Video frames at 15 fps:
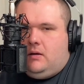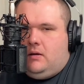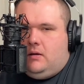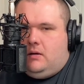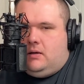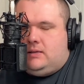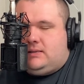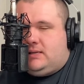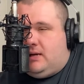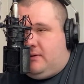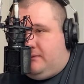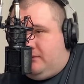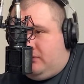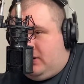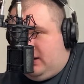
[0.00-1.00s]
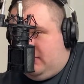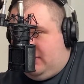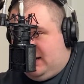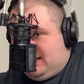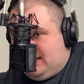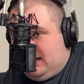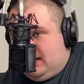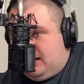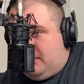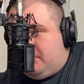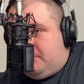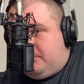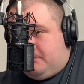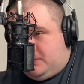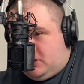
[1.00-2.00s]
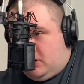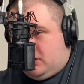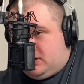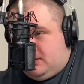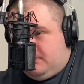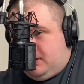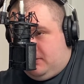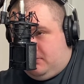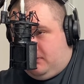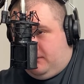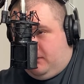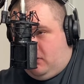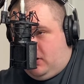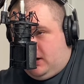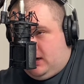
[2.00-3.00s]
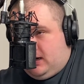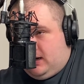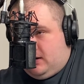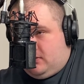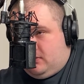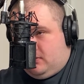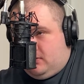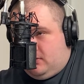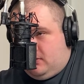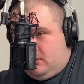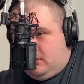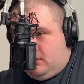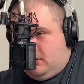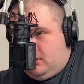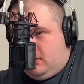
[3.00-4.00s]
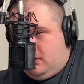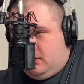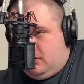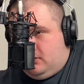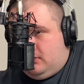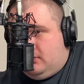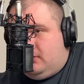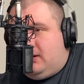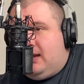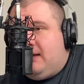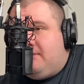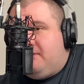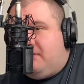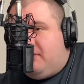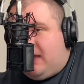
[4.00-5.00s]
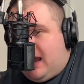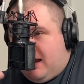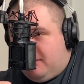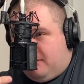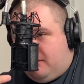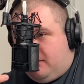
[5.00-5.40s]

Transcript: instead of releasing and charging people for it again, give that for